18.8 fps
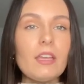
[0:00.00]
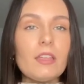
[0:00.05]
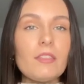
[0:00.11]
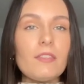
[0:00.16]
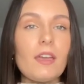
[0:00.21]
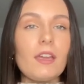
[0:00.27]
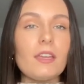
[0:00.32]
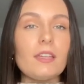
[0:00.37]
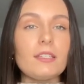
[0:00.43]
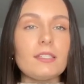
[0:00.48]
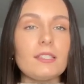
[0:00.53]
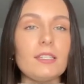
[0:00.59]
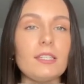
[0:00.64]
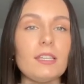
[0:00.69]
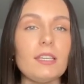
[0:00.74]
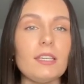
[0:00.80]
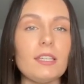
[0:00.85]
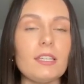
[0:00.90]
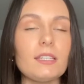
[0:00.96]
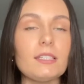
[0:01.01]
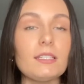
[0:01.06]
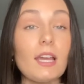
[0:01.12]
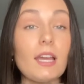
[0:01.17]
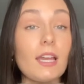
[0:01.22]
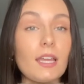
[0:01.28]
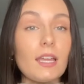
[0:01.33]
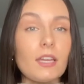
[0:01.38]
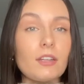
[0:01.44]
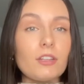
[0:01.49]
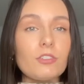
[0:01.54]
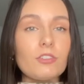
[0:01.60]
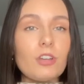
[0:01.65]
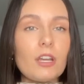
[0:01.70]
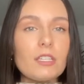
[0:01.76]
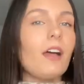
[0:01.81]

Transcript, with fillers: that is the Diana dress.